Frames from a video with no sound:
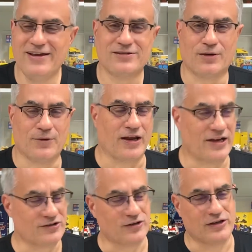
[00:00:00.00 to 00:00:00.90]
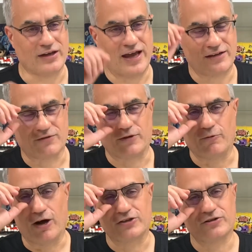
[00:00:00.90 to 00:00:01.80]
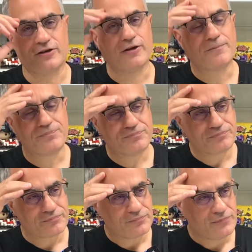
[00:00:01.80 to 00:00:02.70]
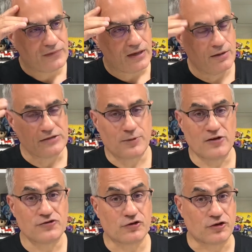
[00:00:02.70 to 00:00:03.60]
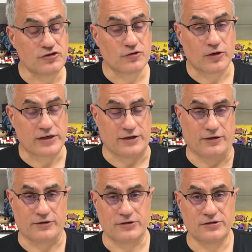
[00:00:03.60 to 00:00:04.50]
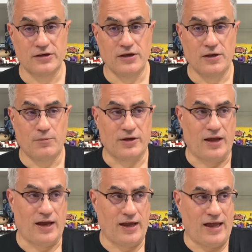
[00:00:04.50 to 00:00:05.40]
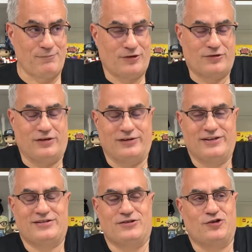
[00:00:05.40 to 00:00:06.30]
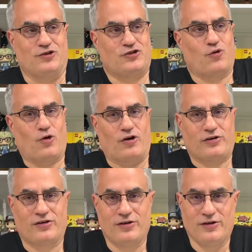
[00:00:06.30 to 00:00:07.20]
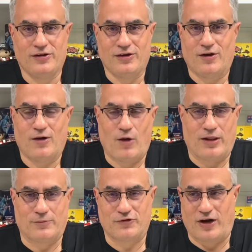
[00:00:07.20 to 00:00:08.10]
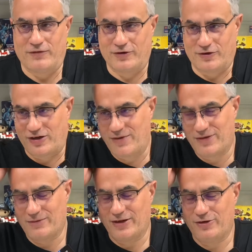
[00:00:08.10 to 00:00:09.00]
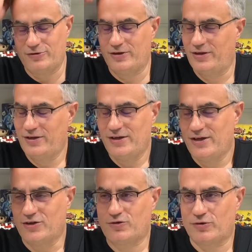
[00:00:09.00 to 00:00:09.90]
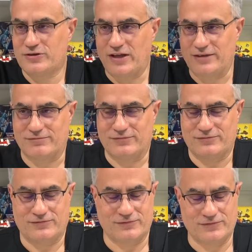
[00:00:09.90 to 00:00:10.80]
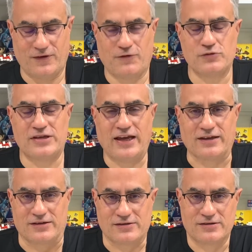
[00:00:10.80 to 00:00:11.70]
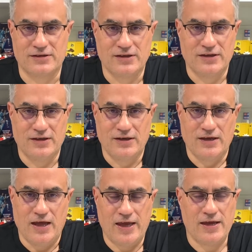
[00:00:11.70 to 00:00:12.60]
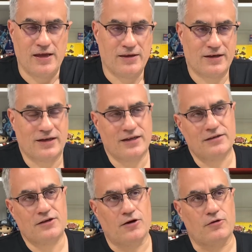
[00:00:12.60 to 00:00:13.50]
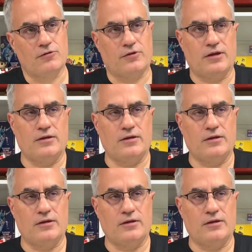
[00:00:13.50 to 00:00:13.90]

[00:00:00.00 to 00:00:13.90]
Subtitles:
so I'm not actually actively watching them. That's because they're good storytellers. But I'm not going to listen to a short while I'm driving or something. A short's like a few seconds. And then again, you know,